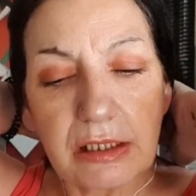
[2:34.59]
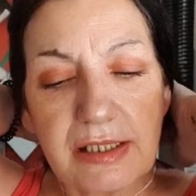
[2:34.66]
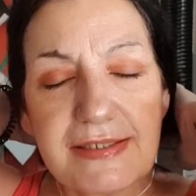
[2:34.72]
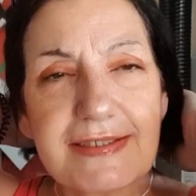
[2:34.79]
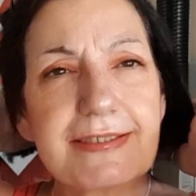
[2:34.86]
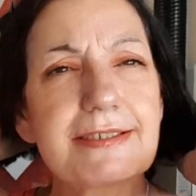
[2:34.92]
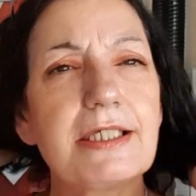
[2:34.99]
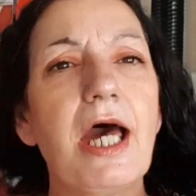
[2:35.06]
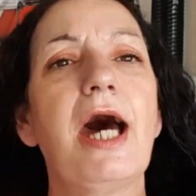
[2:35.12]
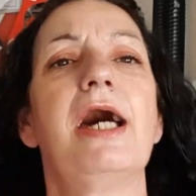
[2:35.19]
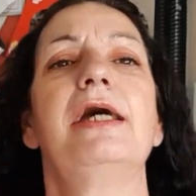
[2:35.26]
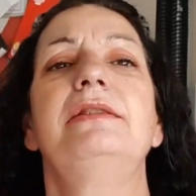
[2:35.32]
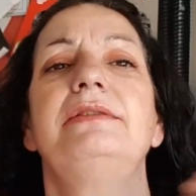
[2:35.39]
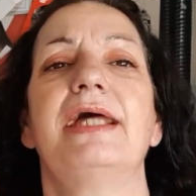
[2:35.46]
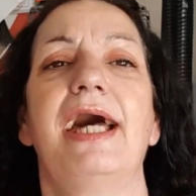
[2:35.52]
skirt
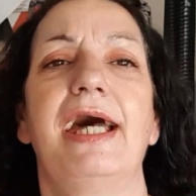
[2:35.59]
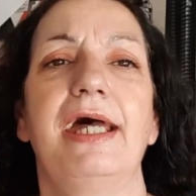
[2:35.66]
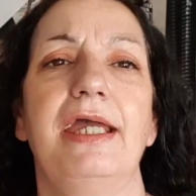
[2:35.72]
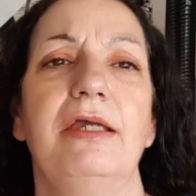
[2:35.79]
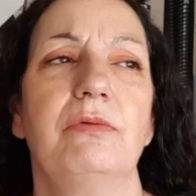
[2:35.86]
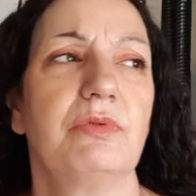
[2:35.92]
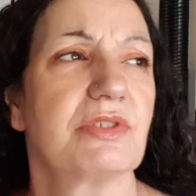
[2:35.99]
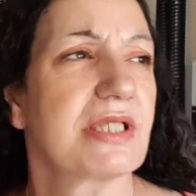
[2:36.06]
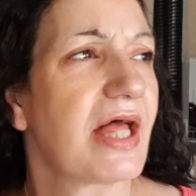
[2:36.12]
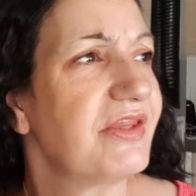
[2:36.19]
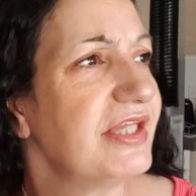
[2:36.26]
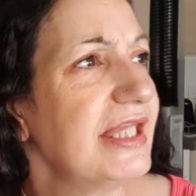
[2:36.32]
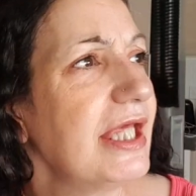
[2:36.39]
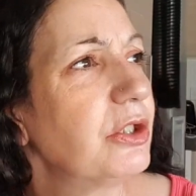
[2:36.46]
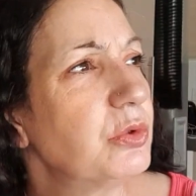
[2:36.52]
in there. It was, I
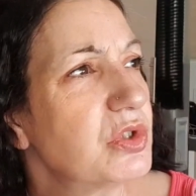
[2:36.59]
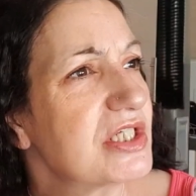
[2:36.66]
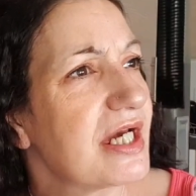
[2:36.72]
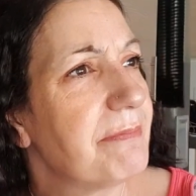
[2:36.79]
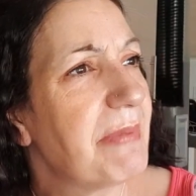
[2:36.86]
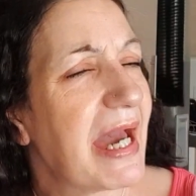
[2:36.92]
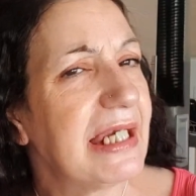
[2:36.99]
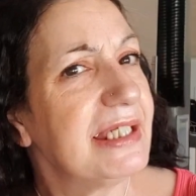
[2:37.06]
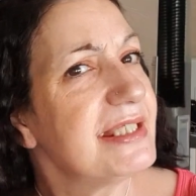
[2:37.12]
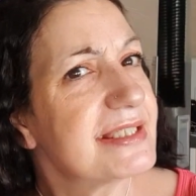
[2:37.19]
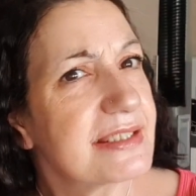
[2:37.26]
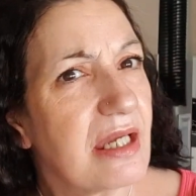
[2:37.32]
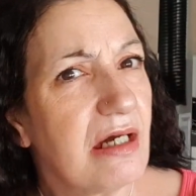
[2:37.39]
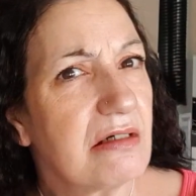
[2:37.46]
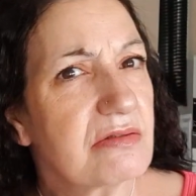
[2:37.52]
think they called it a penny
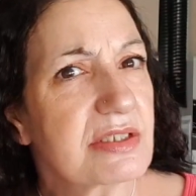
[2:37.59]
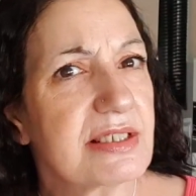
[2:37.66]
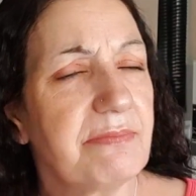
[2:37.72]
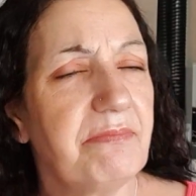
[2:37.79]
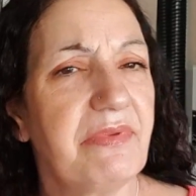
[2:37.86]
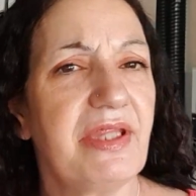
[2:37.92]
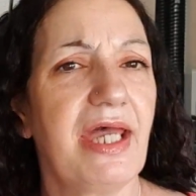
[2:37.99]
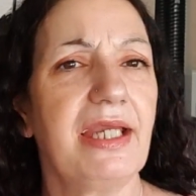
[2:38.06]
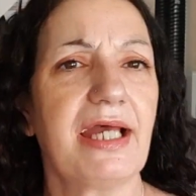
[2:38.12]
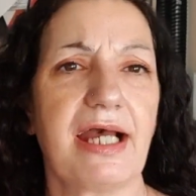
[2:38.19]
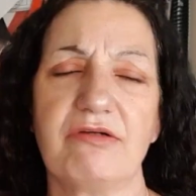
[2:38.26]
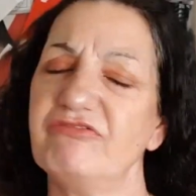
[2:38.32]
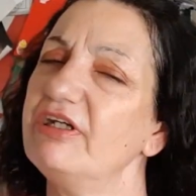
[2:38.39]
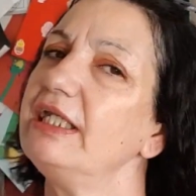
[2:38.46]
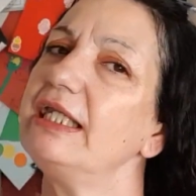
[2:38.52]
skirt or something. I
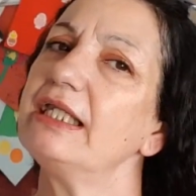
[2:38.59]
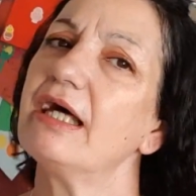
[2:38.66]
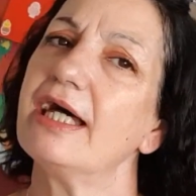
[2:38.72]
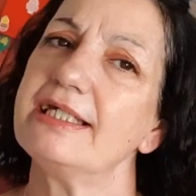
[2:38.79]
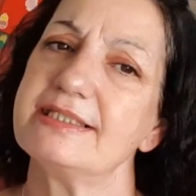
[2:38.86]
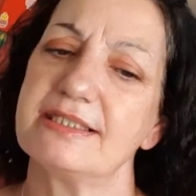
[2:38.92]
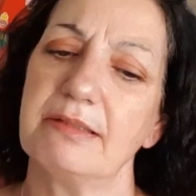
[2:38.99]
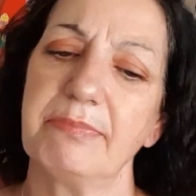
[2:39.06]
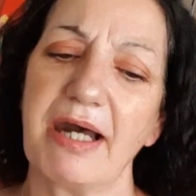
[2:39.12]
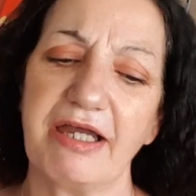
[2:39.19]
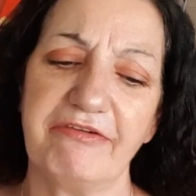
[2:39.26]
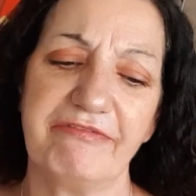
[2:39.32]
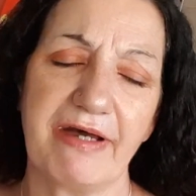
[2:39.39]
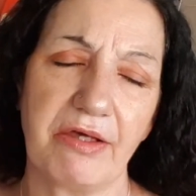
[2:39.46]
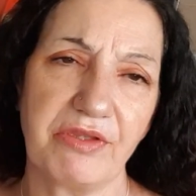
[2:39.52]
really liked it, but I
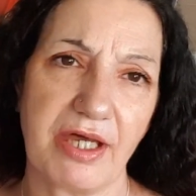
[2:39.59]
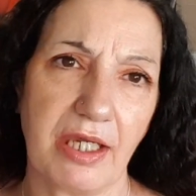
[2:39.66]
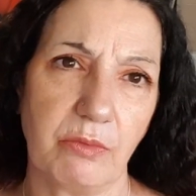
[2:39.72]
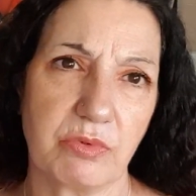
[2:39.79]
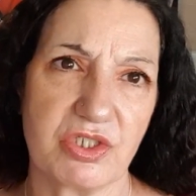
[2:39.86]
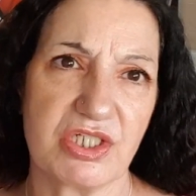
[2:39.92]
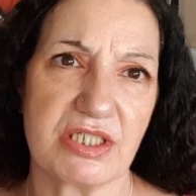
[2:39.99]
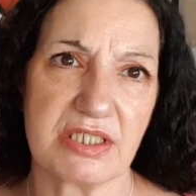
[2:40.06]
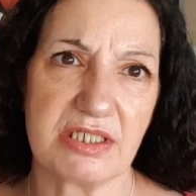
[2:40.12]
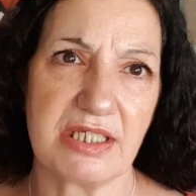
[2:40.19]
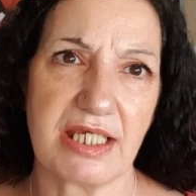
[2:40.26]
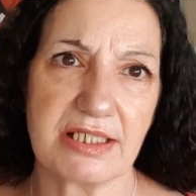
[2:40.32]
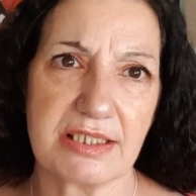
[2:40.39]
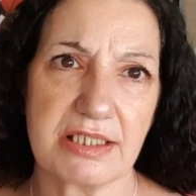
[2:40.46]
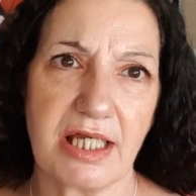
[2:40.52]
felt that I wanted the
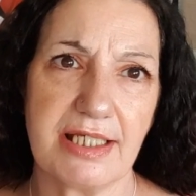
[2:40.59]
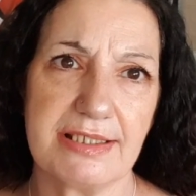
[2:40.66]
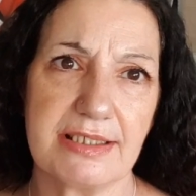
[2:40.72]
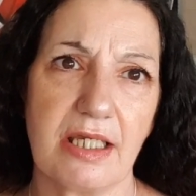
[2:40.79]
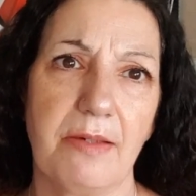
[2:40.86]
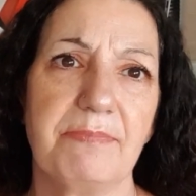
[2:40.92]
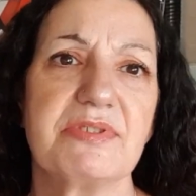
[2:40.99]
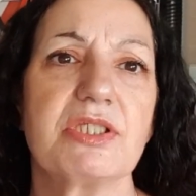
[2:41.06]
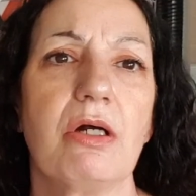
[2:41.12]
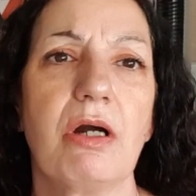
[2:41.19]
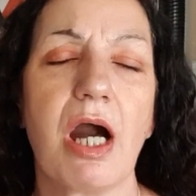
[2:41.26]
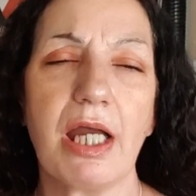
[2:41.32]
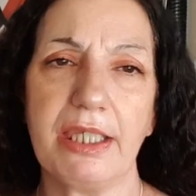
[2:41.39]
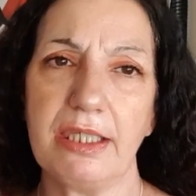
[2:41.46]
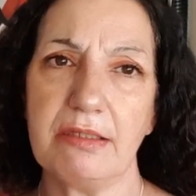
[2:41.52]
next size up, so
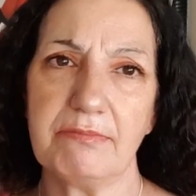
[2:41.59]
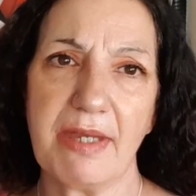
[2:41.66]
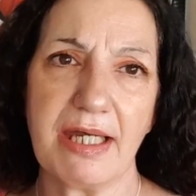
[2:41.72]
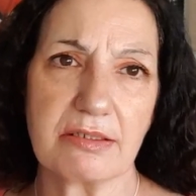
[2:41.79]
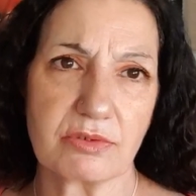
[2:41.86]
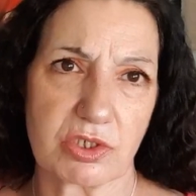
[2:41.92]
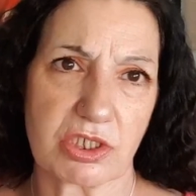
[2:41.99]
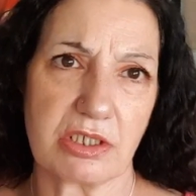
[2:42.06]
I emailed